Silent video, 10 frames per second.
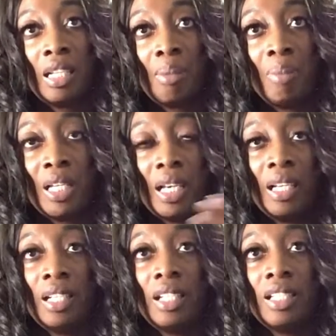
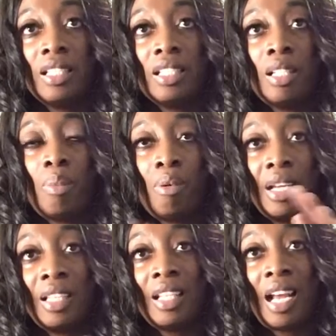because the
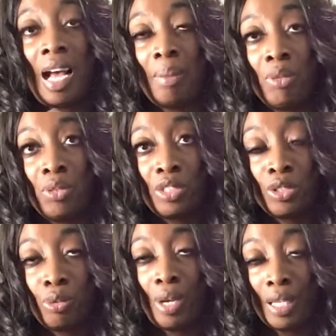brand that I'm going
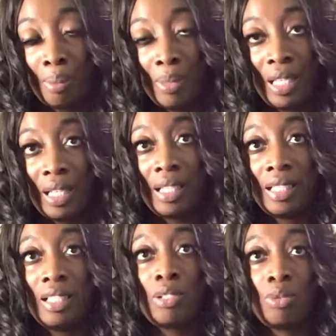to
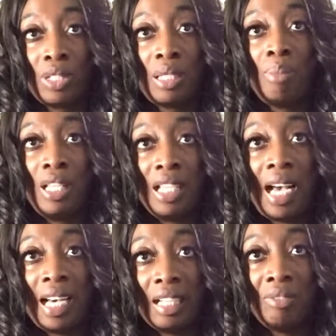recommend is going to be
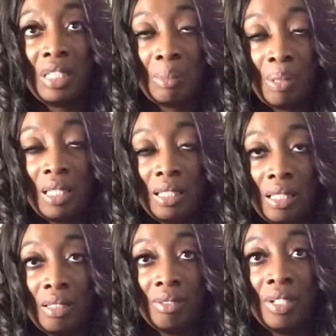kind of
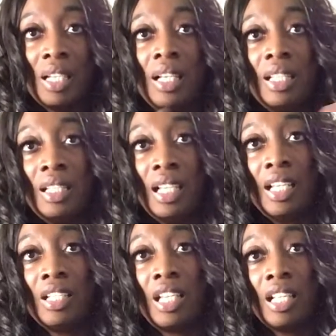expensive,
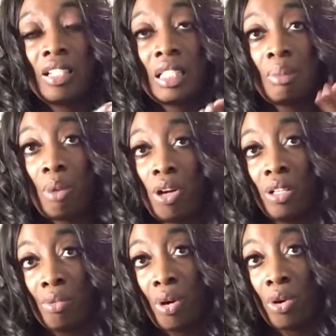then get a
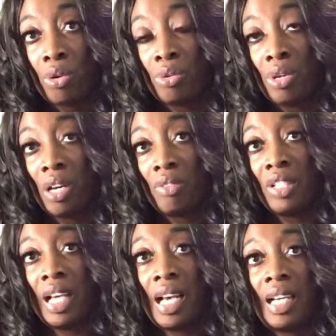smaller roll of the
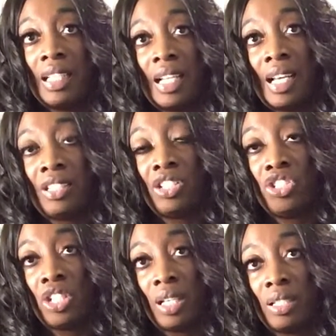kind that I
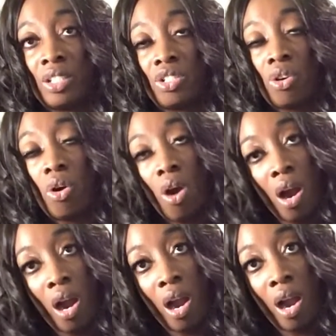suggest,
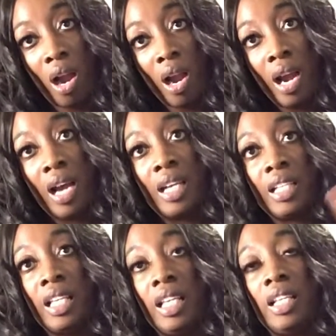or
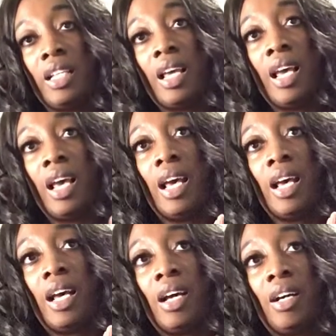get
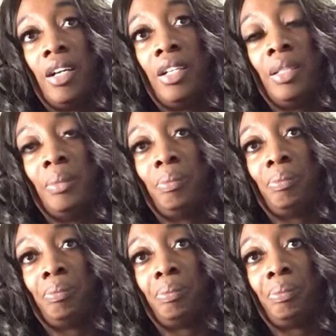go
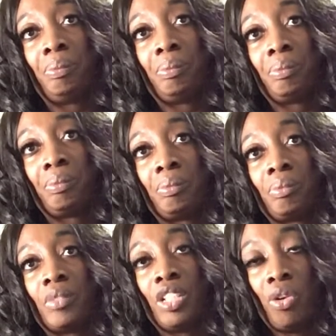
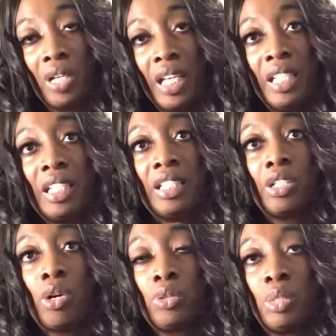ahead and get the
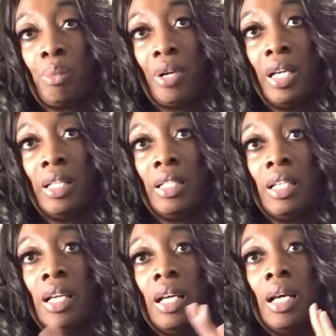Coats brand.
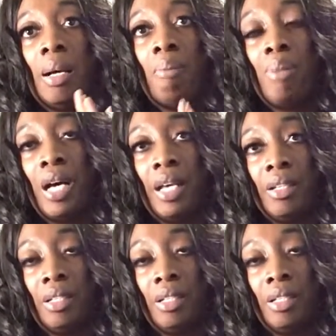But